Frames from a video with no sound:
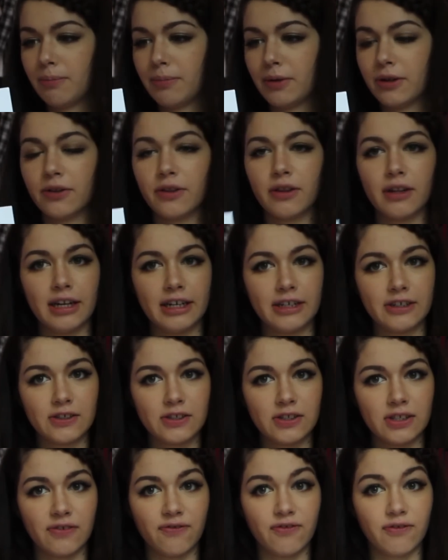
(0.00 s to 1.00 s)
both
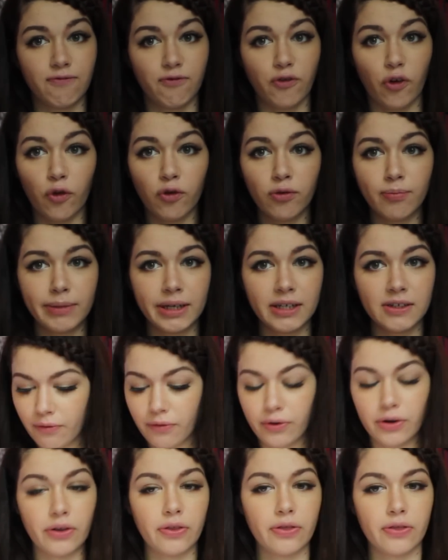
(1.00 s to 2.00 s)
letters of enrollment
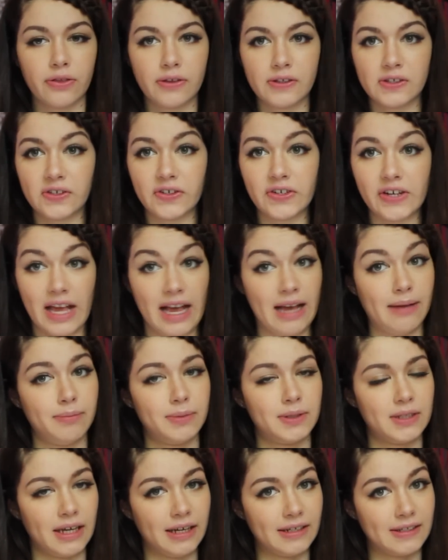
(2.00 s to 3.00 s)
with
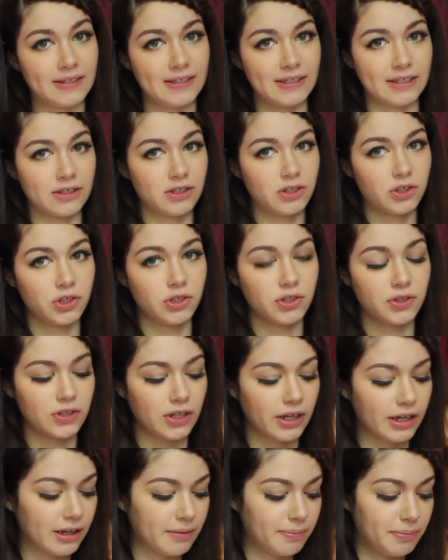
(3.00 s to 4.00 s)
stamps and signatures
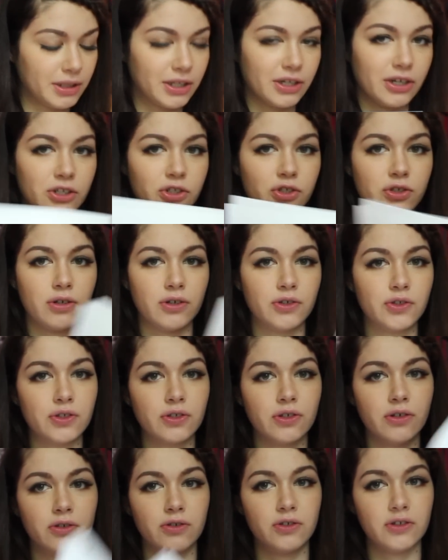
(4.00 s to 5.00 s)
on it, because you're
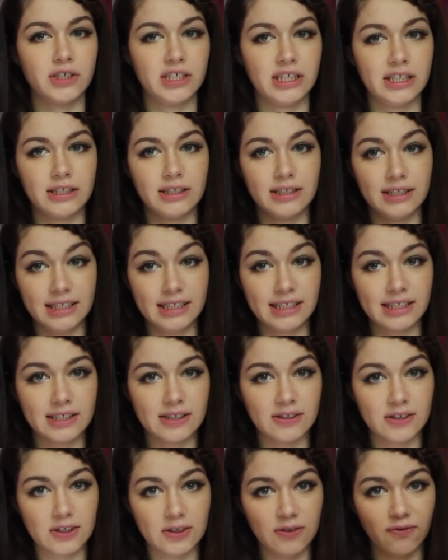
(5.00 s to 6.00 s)
also going to need
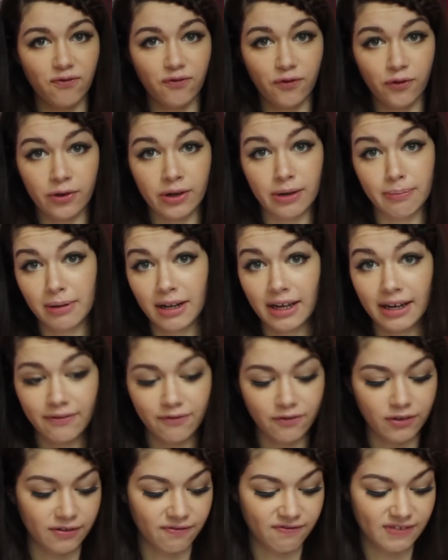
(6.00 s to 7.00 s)
these for applying
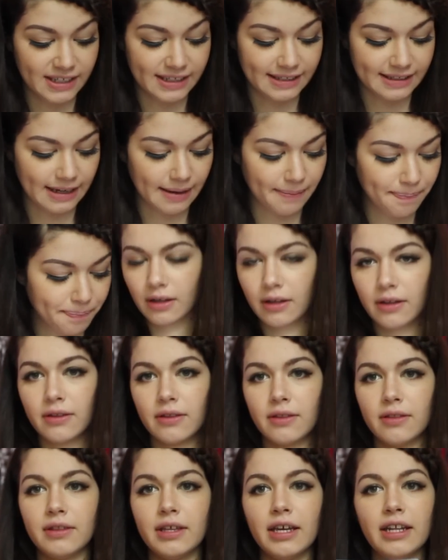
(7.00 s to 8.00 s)
for a visa.
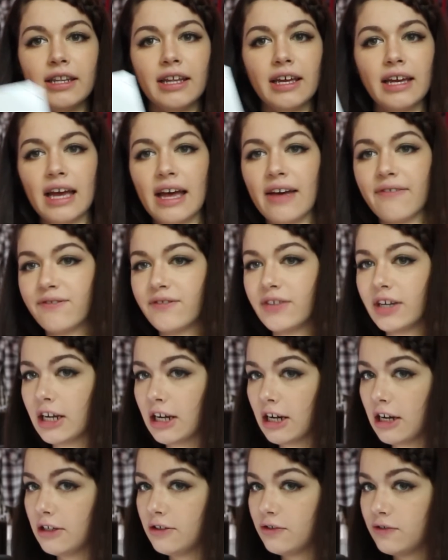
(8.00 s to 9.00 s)
Then they have
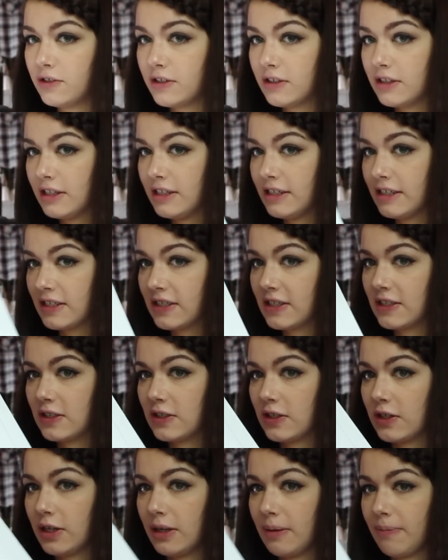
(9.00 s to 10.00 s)
included
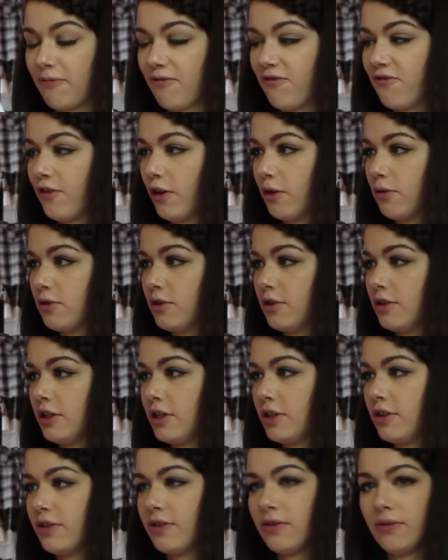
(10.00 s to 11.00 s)
this
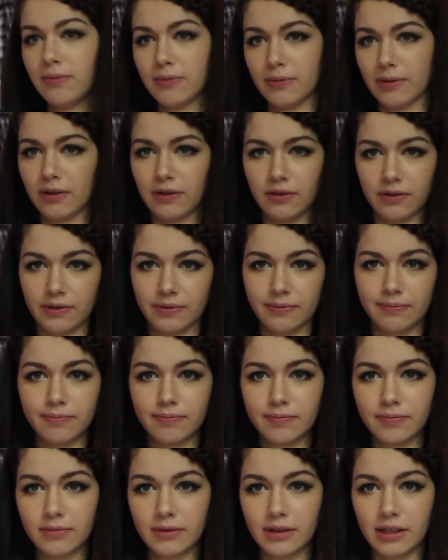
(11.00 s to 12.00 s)
folder or
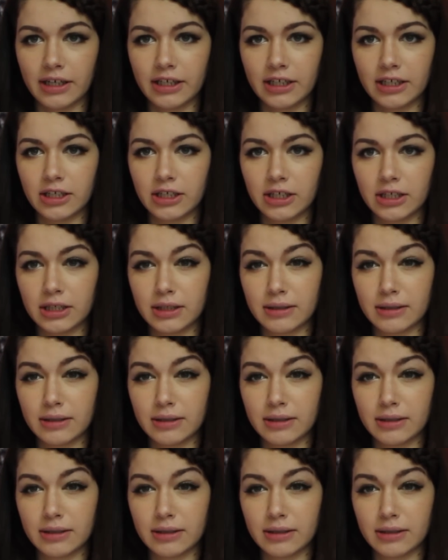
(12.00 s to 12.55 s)
like